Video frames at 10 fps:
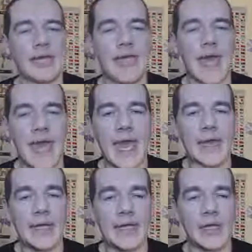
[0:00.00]

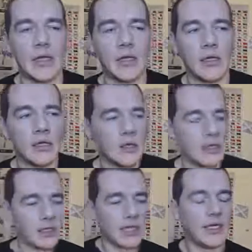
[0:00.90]
again.
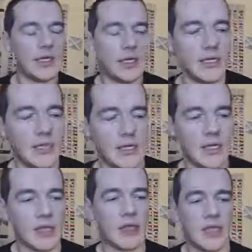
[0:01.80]
And and
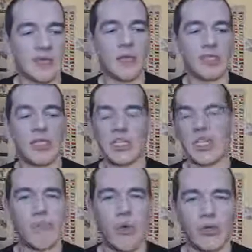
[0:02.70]
the the mission
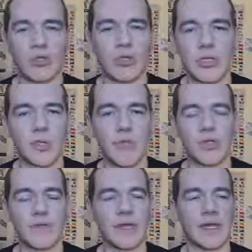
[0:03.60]
it's a boss it's a
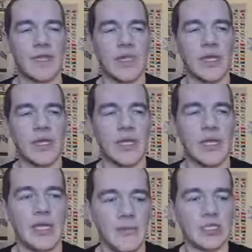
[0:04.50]
boss fight,
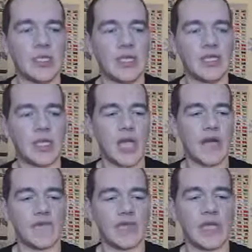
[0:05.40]
and the mission is you
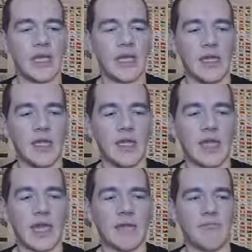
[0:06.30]
have to,
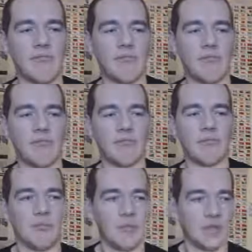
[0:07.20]
um,
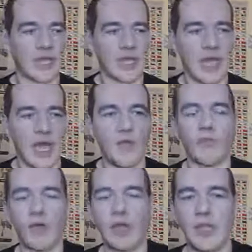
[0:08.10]
like
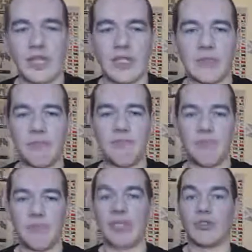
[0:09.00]
outrun this
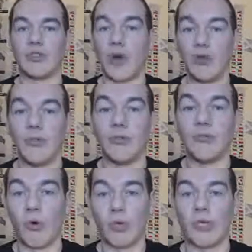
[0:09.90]
big
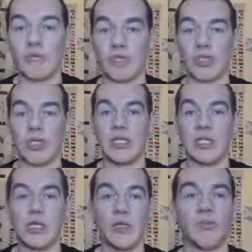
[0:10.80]
tunnel boring
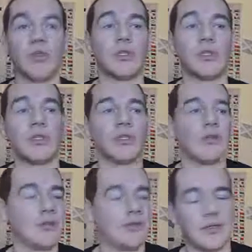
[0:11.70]
machine,
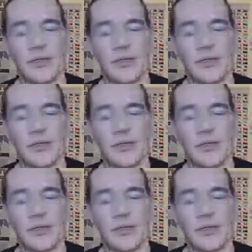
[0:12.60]
which